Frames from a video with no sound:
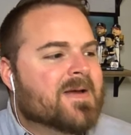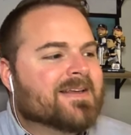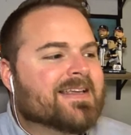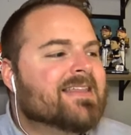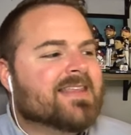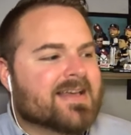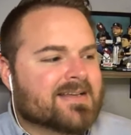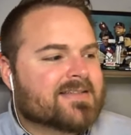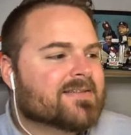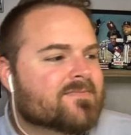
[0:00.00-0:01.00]
Get
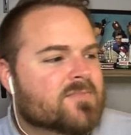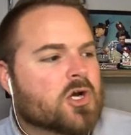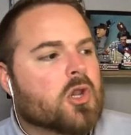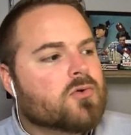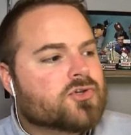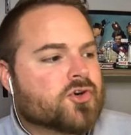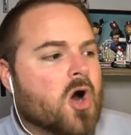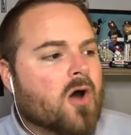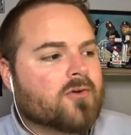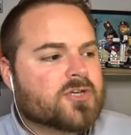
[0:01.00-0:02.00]
this closer
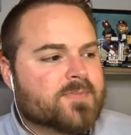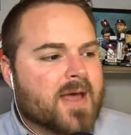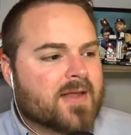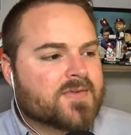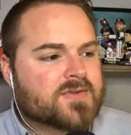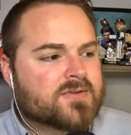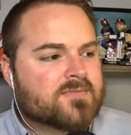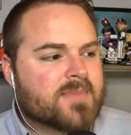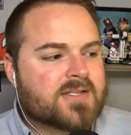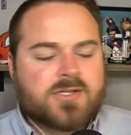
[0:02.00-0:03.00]
Connor Spence.
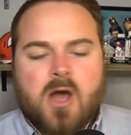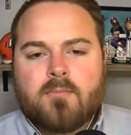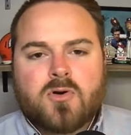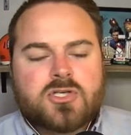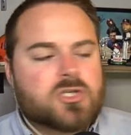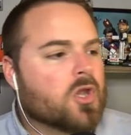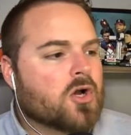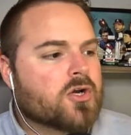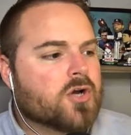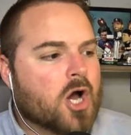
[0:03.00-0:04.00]
His numbers
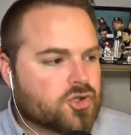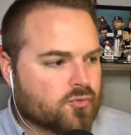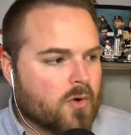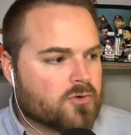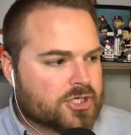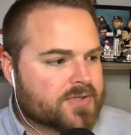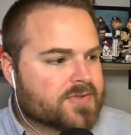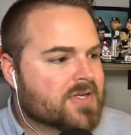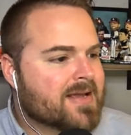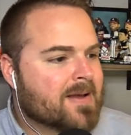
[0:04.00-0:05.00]
look
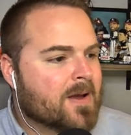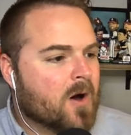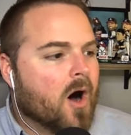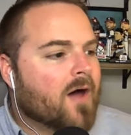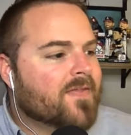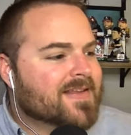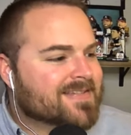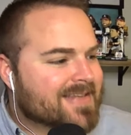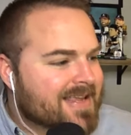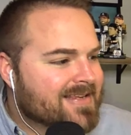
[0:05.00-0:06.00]
atrocious. On the
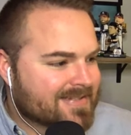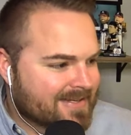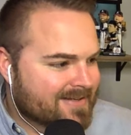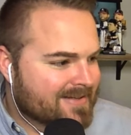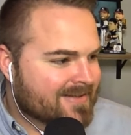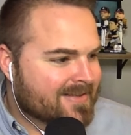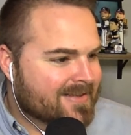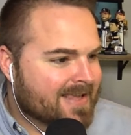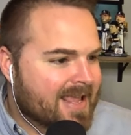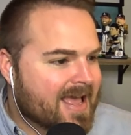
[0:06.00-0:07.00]
season,
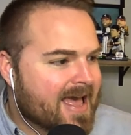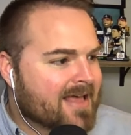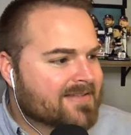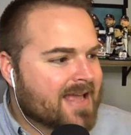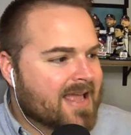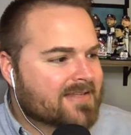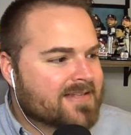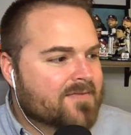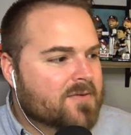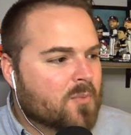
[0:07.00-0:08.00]
he has a
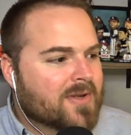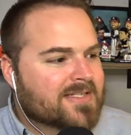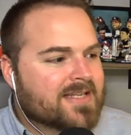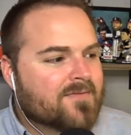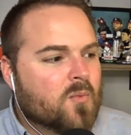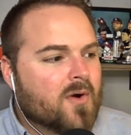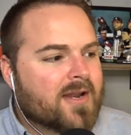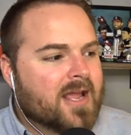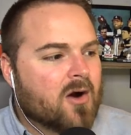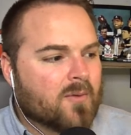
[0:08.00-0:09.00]
7.71
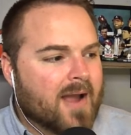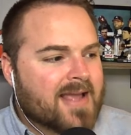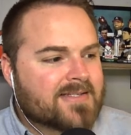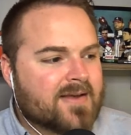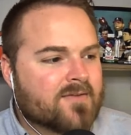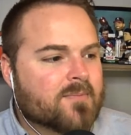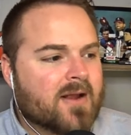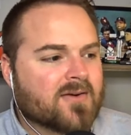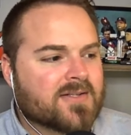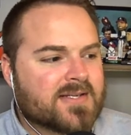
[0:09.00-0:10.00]
ERA in seven
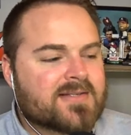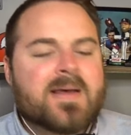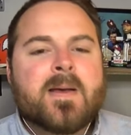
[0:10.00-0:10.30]
appearances.